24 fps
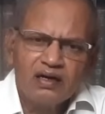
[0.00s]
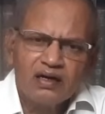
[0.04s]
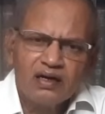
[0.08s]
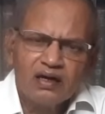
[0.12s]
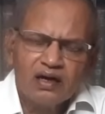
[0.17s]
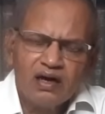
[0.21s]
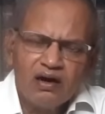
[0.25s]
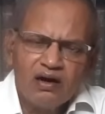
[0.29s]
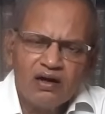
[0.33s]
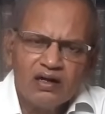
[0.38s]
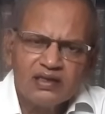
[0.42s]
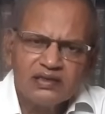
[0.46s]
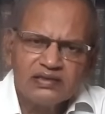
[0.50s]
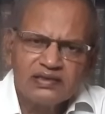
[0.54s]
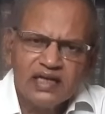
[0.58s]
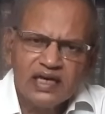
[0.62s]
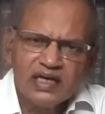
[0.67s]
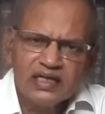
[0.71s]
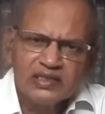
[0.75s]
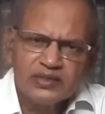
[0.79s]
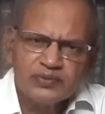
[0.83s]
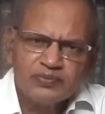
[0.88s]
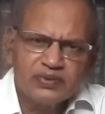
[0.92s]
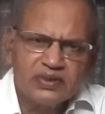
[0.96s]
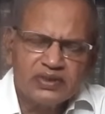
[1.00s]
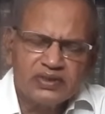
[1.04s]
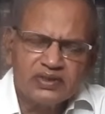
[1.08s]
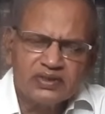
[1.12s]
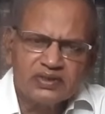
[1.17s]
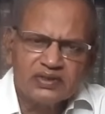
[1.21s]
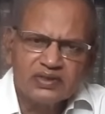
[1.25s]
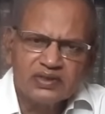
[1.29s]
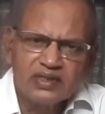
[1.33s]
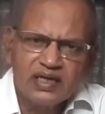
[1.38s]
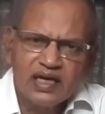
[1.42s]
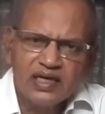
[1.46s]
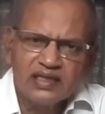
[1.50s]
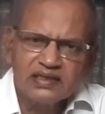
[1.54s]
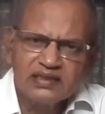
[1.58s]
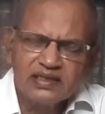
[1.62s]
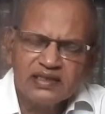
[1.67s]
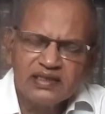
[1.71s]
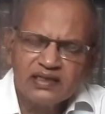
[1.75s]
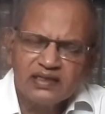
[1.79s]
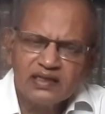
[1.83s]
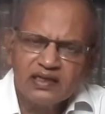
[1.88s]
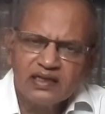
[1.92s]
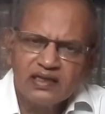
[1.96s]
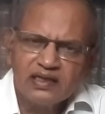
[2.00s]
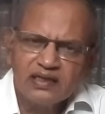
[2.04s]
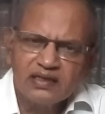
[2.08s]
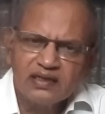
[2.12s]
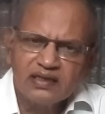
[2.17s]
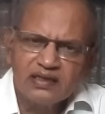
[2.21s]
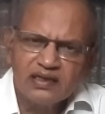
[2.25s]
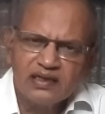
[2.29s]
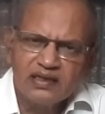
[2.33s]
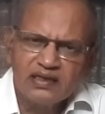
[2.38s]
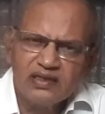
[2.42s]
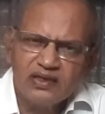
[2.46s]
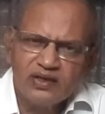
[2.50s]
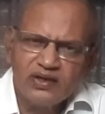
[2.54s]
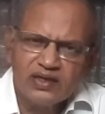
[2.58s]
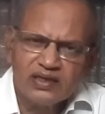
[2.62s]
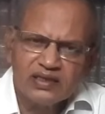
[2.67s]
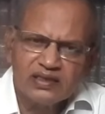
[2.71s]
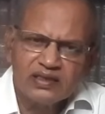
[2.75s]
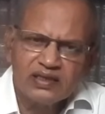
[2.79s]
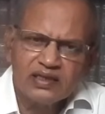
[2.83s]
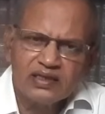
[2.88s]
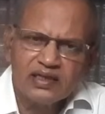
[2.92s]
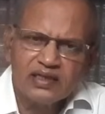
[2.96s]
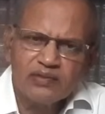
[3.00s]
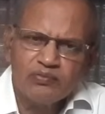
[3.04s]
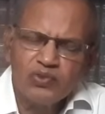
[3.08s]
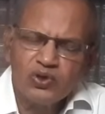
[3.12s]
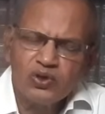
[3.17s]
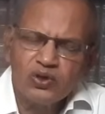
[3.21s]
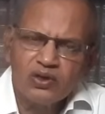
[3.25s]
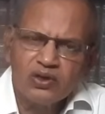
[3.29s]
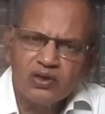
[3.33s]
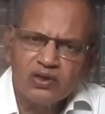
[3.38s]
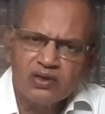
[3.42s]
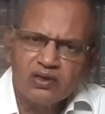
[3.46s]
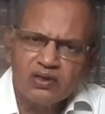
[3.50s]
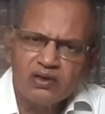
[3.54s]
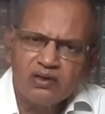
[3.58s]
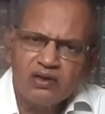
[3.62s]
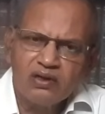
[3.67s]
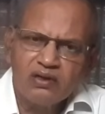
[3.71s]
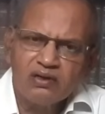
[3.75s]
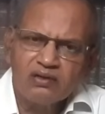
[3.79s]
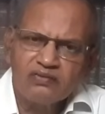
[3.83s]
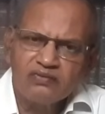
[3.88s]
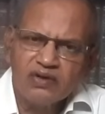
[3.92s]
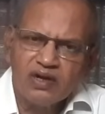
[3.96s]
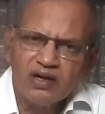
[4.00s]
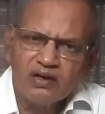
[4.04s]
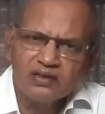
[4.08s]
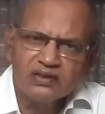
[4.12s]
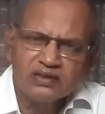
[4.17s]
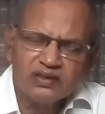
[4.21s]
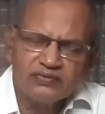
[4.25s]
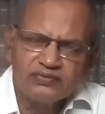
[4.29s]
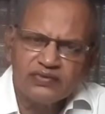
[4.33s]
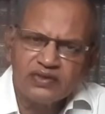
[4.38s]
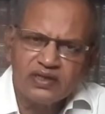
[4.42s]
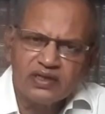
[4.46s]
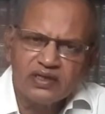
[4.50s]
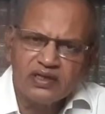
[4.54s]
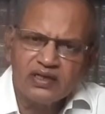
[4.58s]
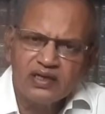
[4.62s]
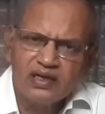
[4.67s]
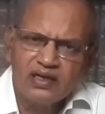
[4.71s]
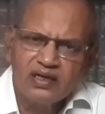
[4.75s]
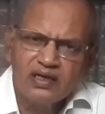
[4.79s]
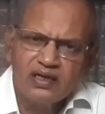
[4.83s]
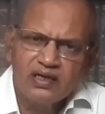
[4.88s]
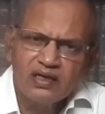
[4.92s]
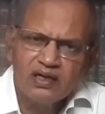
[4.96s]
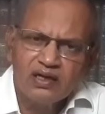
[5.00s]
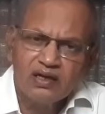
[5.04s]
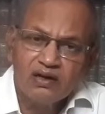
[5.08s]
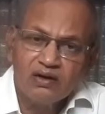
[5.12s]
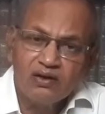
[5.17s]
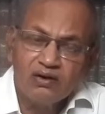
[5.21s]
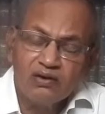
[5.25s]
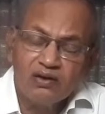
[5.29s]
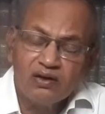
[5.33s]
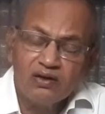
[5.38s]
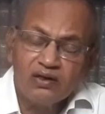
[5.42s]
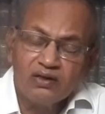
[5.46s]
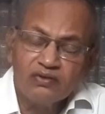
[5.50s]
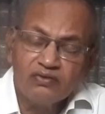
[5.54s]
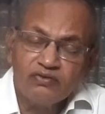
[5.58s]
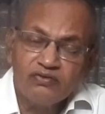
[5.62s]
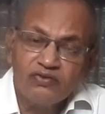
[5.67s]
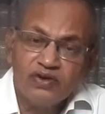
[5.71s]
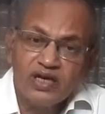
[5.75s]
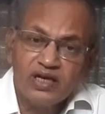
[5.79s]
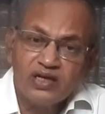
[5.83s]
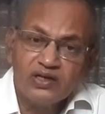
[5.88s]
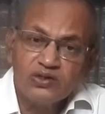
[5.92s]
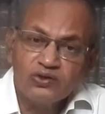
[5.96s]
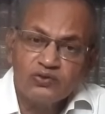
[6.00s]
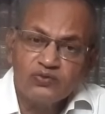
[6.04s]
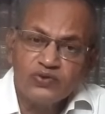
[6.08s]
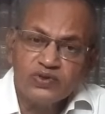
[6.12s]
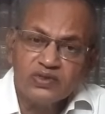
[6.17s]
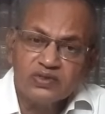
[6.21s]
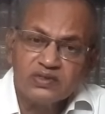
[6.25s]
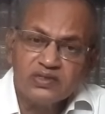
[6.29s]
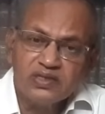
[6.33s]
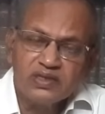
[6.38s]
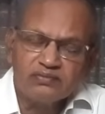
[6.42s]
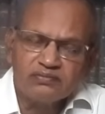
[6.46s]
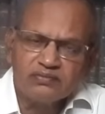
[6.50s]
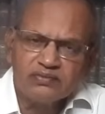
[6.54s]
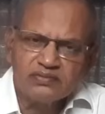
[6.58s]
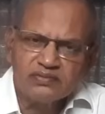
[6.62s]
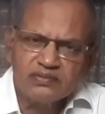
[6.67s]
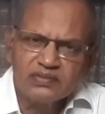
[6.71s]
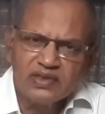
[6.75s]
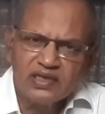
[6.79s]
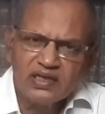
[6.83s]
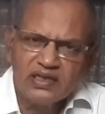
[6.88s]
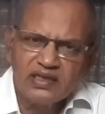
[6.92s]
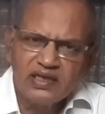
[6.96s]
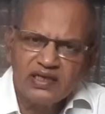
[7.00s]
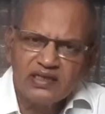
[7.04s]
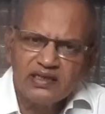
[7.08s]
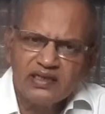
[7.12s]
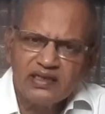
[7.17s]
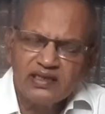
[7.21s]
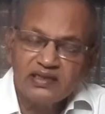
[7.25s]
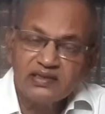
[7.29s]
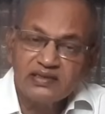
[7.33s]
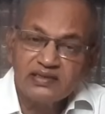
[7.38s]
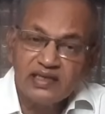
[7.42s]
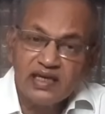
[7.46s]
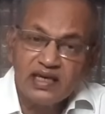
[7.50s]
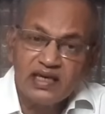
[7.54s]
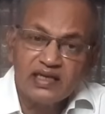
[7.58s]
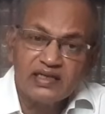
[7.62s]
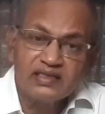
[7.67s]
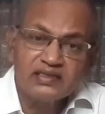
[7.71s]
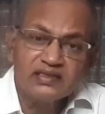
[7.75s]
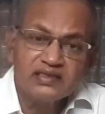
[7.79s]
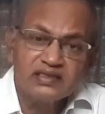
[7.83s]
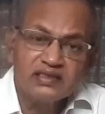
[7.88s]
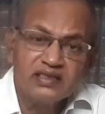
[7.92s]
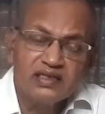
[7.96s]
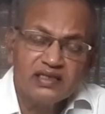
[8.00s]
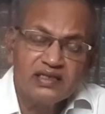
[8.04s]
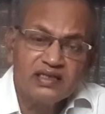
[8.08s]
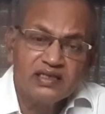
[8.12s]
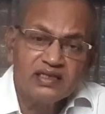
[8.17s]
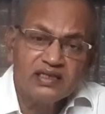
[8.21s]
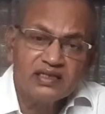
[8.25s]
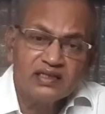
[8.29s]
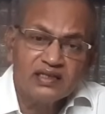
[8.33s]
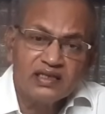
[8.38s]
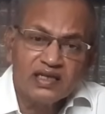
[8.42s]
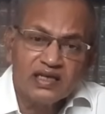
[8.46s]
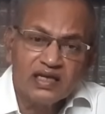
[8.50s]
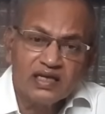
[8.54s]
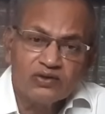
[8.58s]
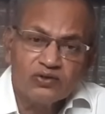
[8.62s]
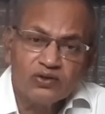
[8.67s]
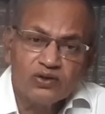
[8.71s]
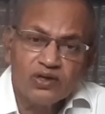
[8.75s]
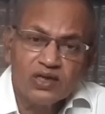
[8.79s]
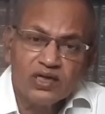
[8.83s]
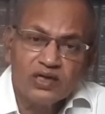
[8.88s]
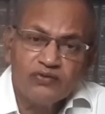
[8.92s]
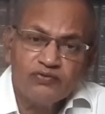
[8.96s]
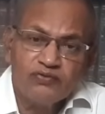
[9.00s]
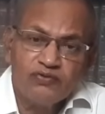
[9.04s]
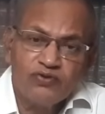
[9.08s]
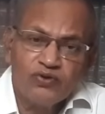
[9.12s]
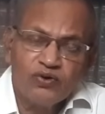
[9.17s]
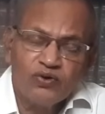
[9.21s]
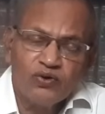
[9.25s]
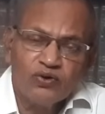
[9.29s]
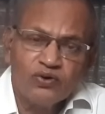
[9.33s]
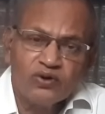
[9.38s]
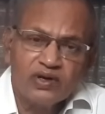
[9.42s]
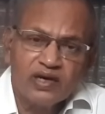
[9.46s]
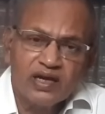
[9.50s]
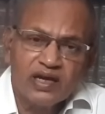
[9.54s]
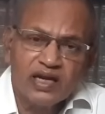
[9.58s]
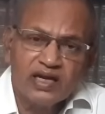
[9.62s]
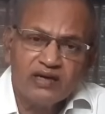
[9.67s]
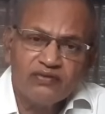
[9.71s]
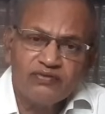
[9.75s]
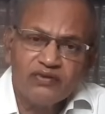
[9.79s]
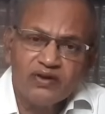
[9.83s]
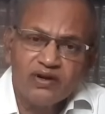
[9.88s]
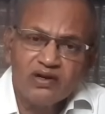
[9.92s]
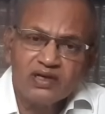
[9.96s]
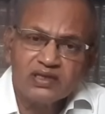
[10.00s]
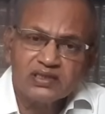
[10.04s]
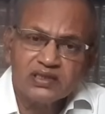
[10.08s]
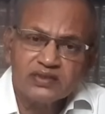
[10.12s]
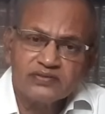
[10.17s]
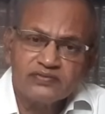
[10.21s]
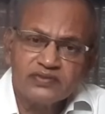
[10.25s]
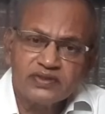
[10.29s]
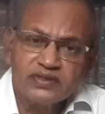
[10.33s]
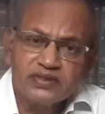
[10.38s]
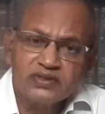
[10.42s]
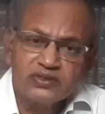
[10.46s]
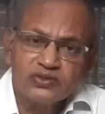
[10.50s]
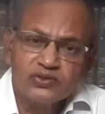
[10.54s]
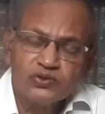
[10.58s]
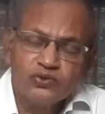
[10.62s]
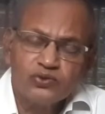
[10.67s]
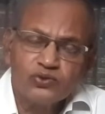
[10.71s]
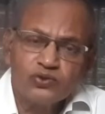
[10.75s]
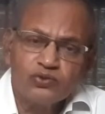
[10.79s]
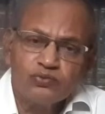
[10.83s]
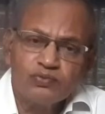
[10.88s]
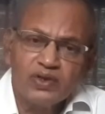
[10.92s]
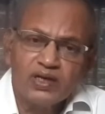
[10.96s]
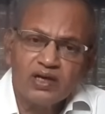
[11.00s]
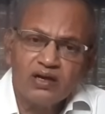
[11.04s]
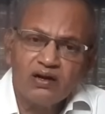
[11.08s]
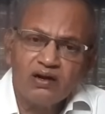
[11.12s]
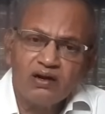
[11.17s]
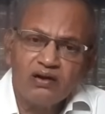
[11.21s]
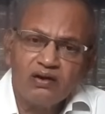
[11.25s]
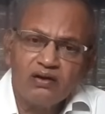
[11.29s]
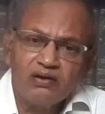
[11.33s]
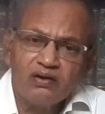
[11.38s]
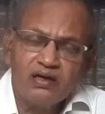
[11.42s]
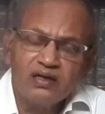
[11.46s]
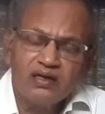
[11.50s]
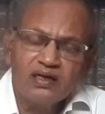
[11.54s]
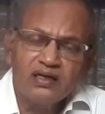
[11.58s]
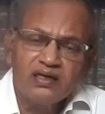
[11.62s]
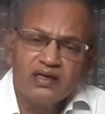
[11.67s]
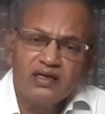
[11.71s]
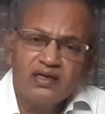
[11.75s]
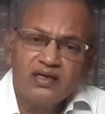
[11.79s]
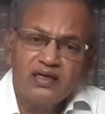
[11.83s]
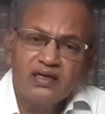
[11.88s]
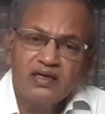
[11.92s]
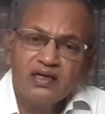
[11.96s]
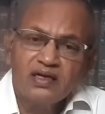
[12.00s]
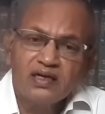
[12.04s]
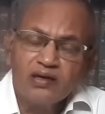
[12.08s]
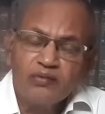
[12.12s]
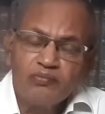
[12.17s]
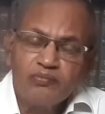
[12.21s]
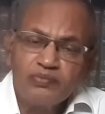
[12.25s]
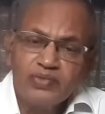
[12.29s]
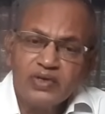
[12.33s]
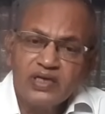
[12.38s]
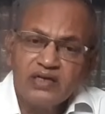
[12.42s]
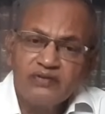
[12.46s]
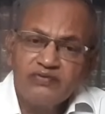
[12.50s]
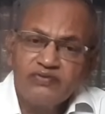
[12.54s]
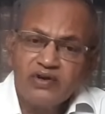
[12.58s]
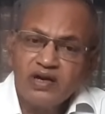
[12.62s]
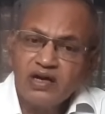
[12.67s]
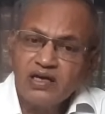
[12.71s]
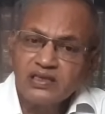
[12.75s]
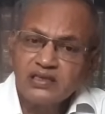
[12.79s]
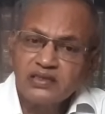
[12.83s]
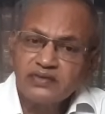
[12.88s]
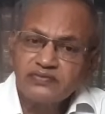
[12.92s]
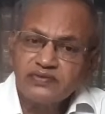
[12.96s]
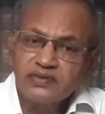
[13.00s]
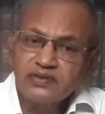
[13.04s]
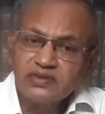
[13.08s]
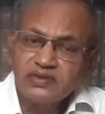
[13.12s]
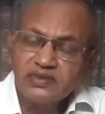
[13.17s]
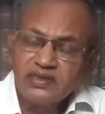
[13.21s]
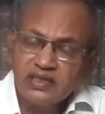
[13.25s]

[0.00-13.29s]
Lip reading: Karl Jaspers has written an introductory book on philosophy called Way to Wisdom. In it he says there are only 4 great philosophers who could be called complete philosophers.